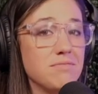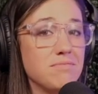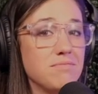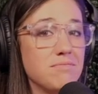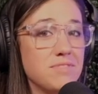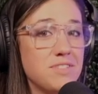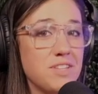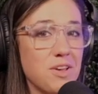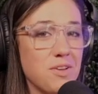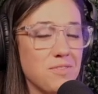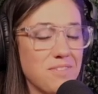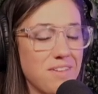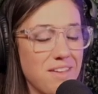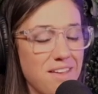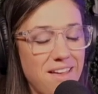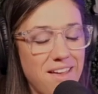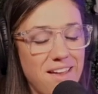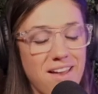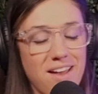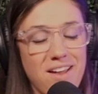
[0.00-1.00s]
Yep. So,
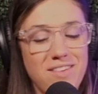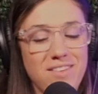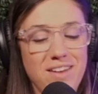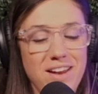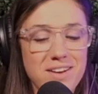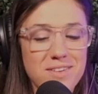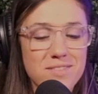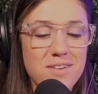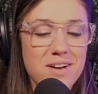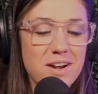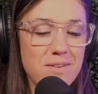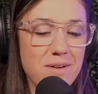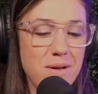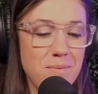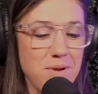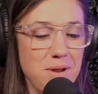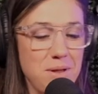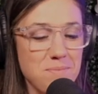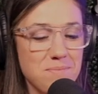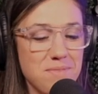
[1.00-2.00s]
all right, we're going to wrap it
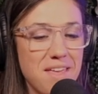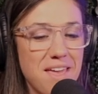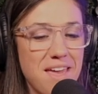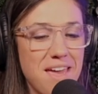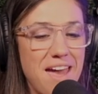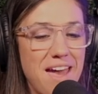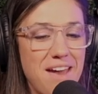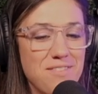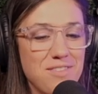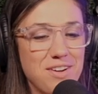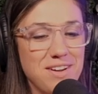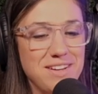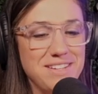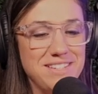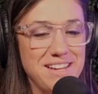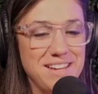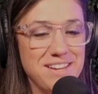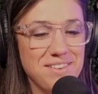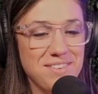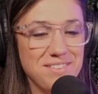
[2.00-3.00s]
up. Have a great
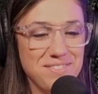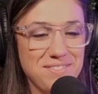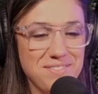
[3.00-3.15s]
day.